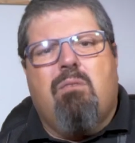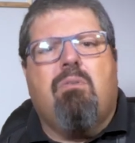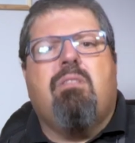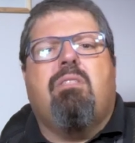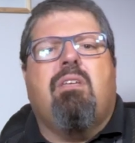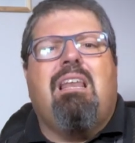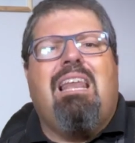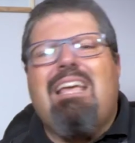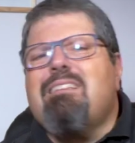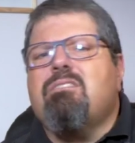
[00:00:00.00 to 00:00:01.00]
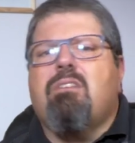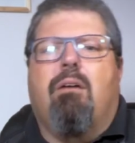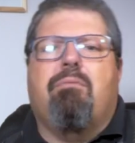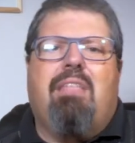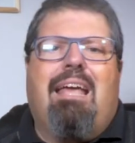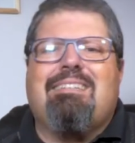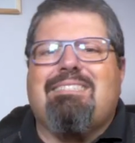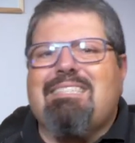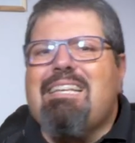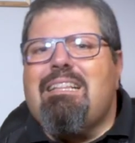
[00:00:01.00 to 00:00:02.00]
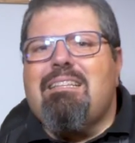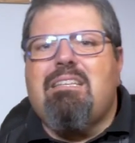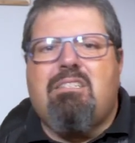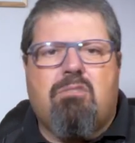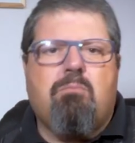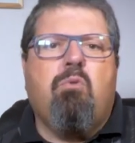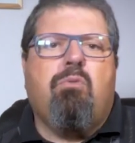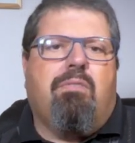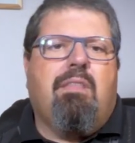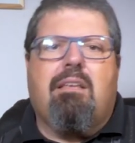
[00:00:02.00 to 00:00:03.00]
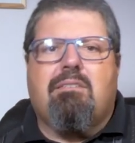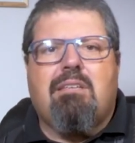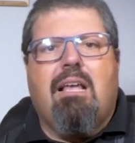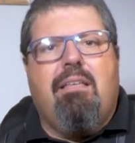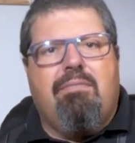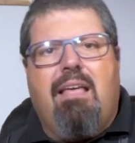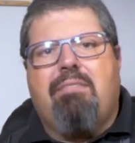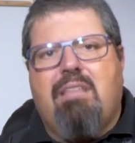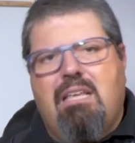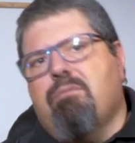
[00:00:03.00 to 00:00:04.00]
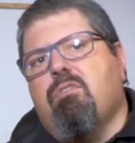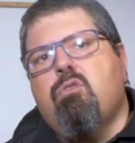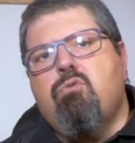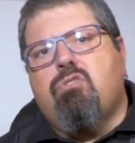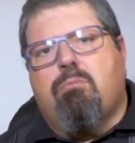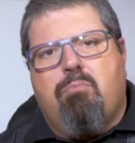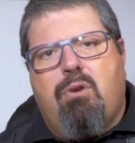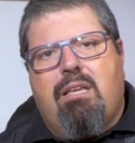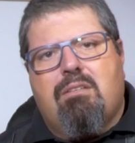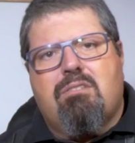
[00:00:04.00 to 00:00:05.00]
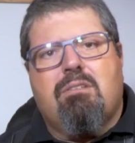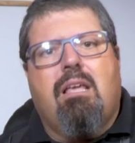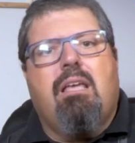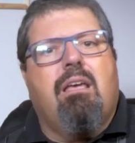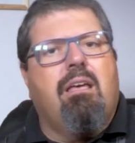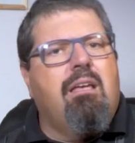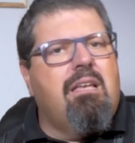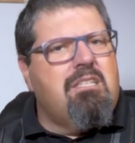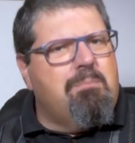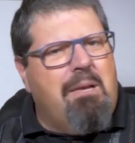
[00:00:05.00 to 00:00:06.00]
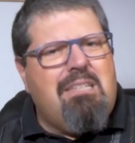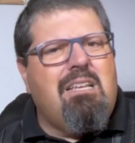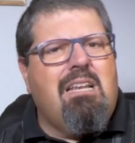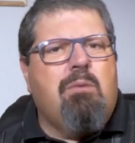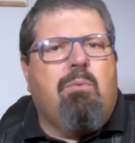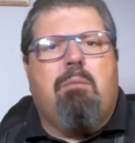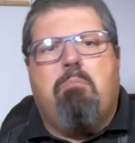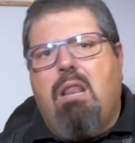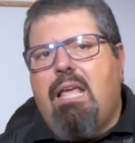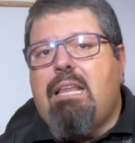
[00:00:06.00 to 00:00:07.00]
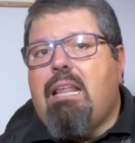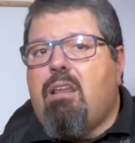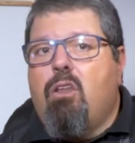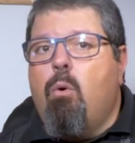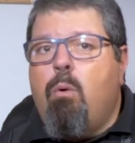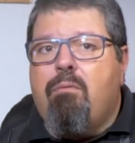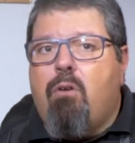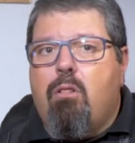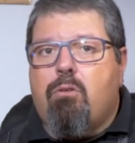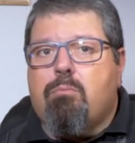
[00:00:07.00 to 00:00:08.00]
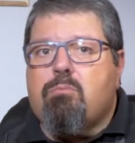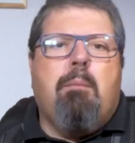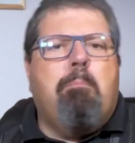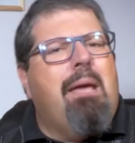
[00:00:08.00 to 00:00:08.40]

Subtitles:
with less of that silky smoothness that the Evolution brings, especially when played at lower volumes.